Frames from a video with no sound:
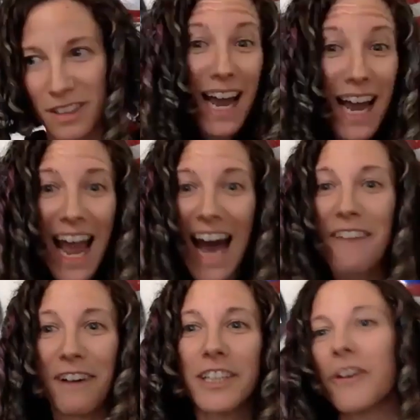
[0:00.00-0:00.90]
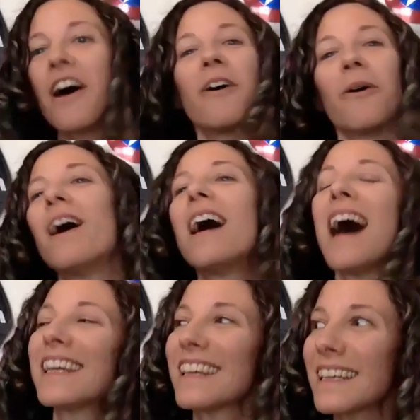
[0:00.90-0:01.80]
I don't know.
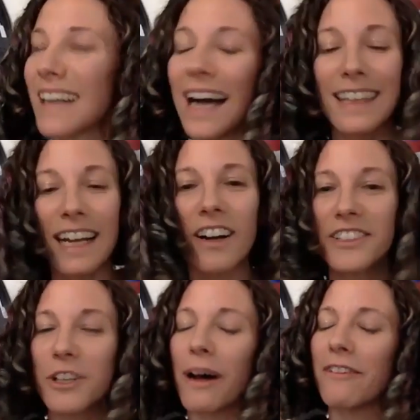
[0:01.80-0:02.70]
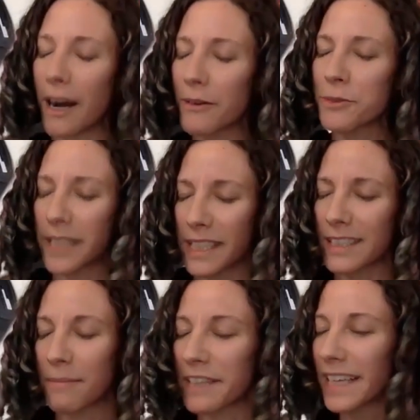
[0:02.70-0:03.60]
I think also I was
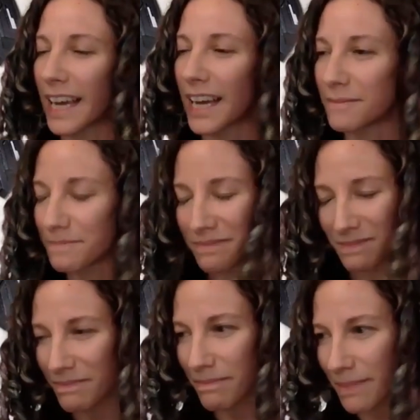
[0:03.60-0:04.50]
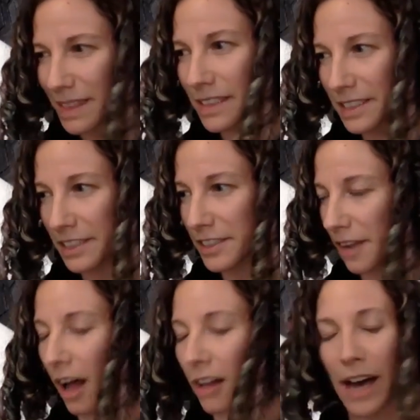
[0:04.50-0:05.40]
reading something again. There's
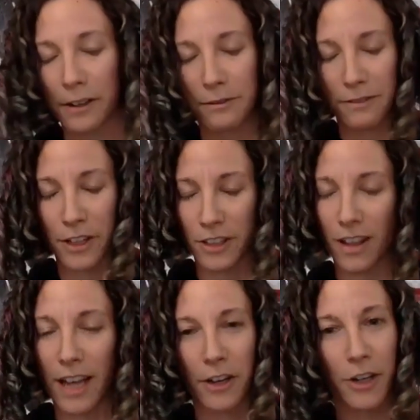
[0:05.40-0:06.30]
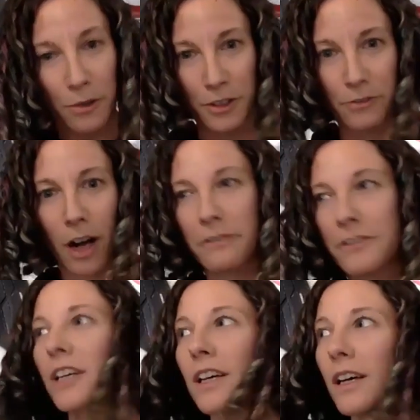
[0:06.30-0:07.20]
a lot of unknowns
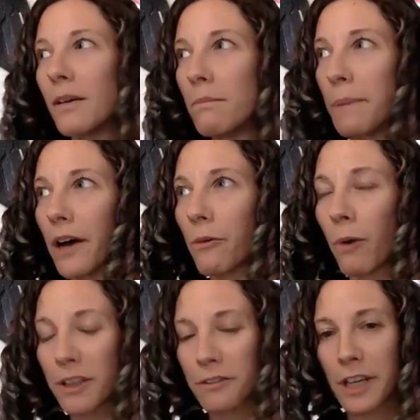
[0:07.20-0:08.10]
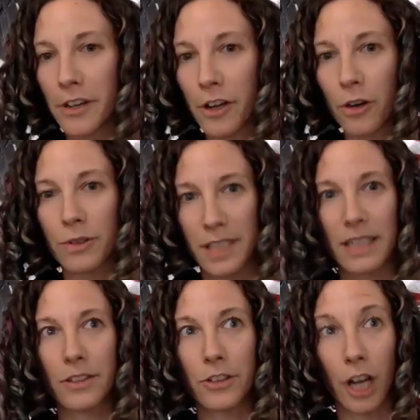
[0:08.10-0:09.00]
involved, but one of the unknowns
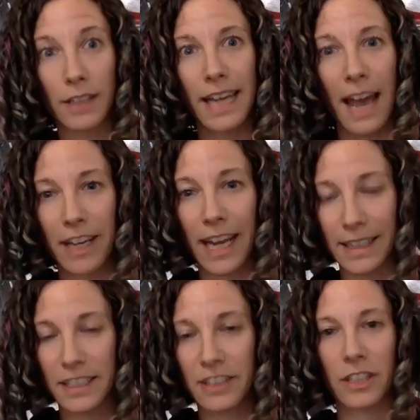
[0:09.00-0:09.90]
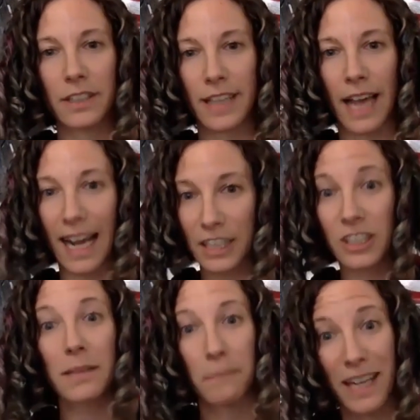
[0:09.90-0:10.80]
is, does having antigens
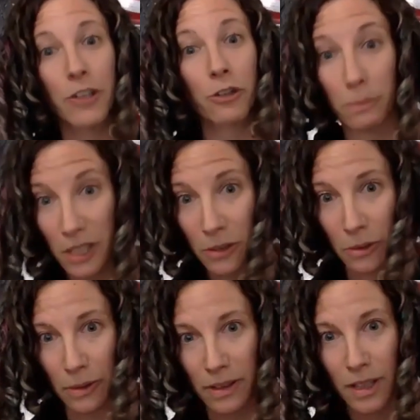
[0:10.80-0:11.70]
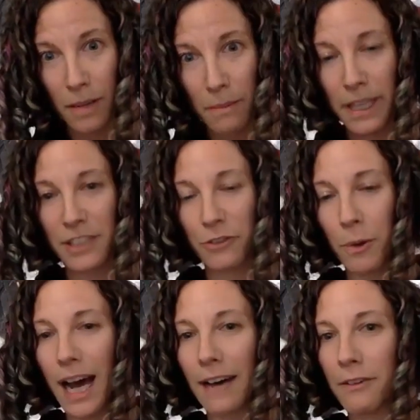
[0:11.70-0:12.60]
actually make you immune? Because if
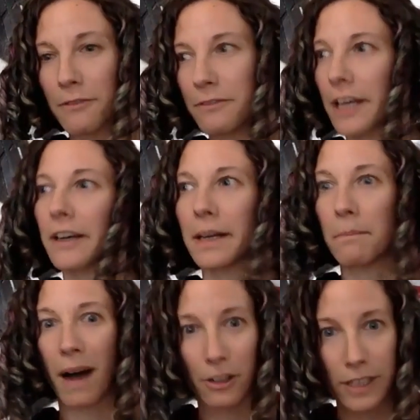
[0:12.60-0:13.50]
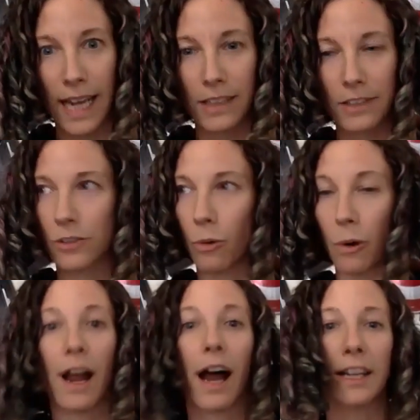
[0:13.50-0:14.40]
you have a very mild case
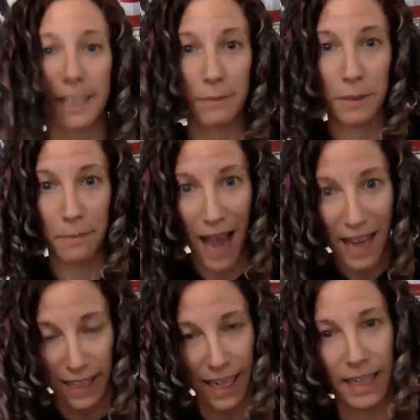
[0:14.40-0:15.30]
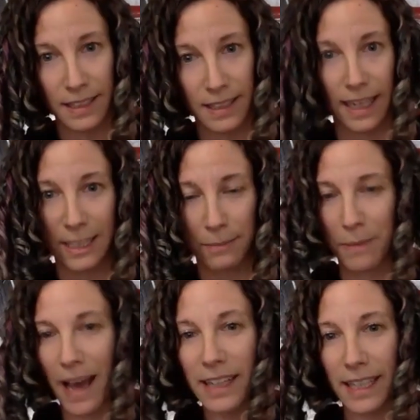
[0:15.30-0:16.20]
or a non-symptomatic case, an
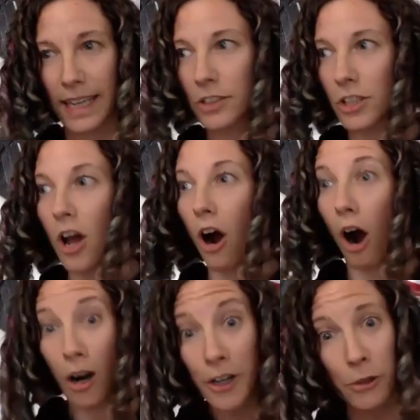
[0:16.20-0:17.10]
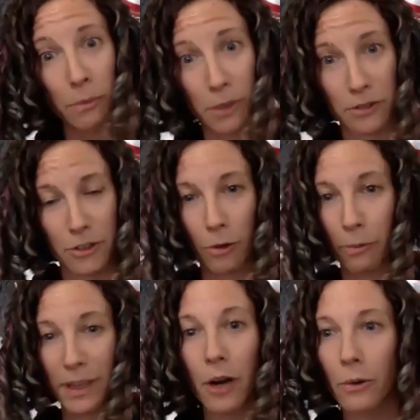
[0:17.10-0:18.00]
asymptomatic case, are you immune to it?
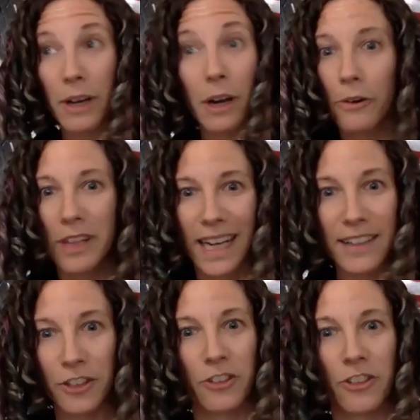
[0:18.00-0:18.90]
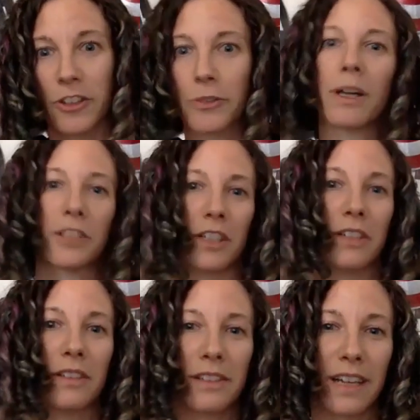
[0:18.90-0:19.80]
We don't know the answer to those questions.